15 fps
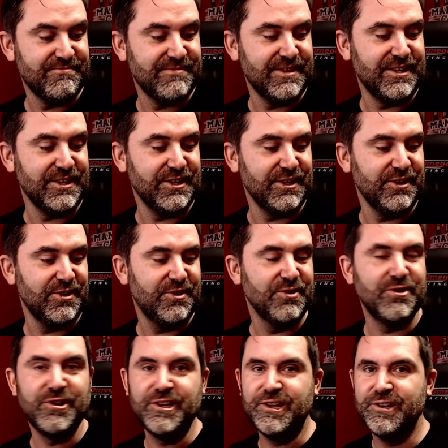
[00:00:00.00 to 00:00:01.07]
I can
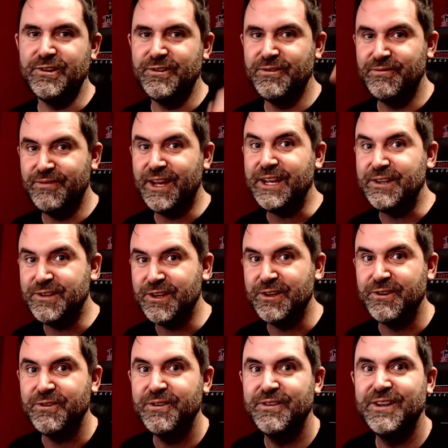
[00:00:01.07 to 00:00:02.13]
assure you they
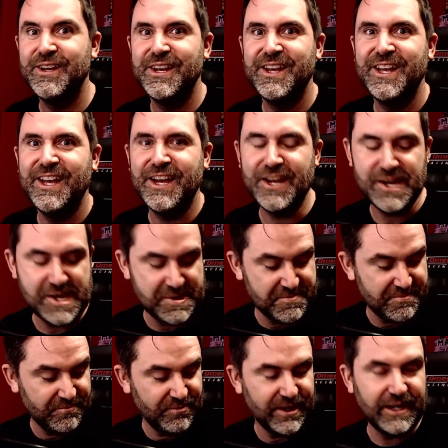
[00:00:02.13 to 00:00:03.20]
do.
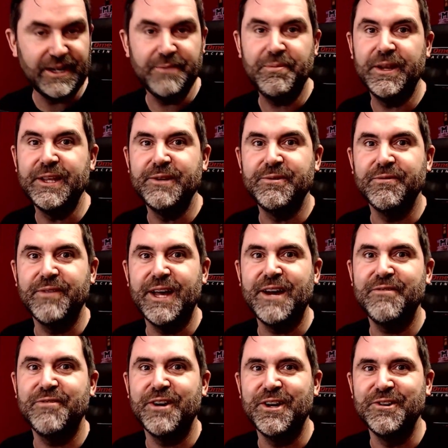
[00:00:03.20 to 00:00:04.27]
Really pleased with that
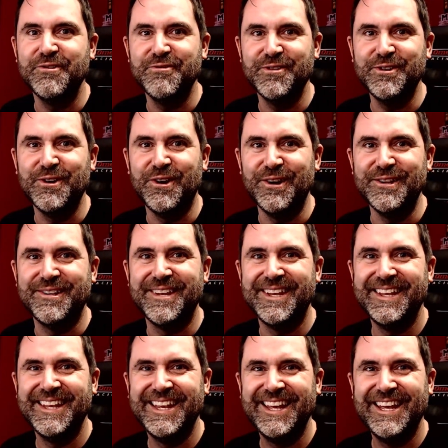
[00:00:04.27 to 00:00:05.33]
for $100.
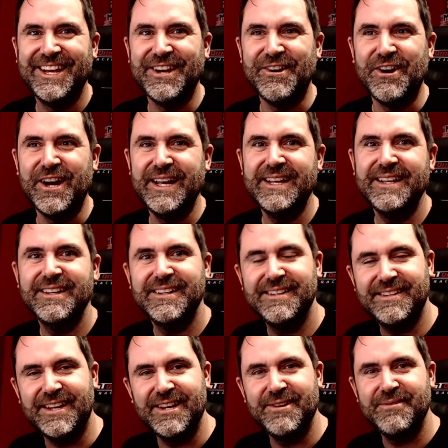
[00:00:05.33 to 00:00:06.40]
All right,
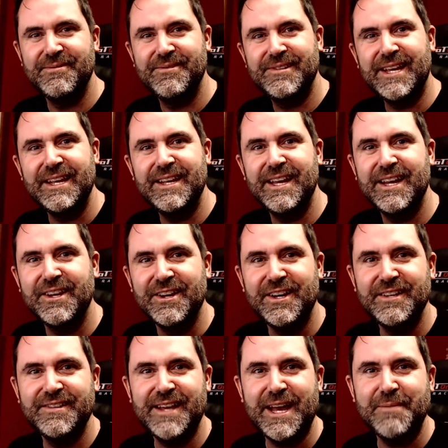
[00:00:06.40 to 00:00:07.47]
so take care,
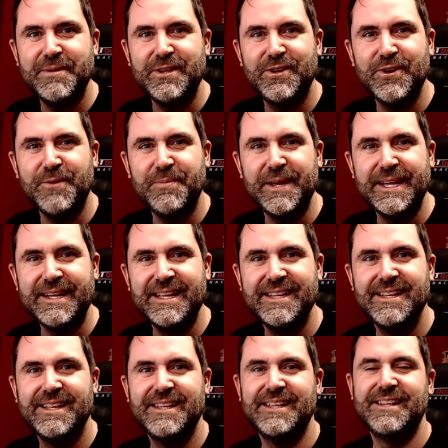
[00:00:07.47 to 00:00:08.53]
guys. Happy shopping.
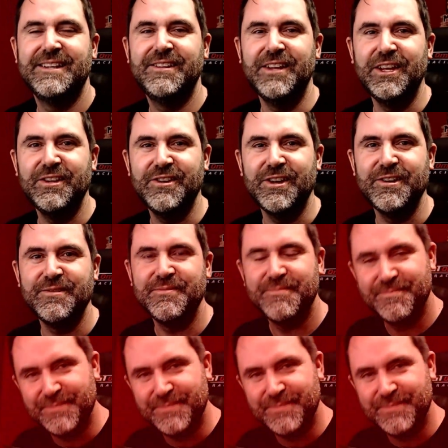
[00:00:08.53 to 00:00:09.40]
See you soon.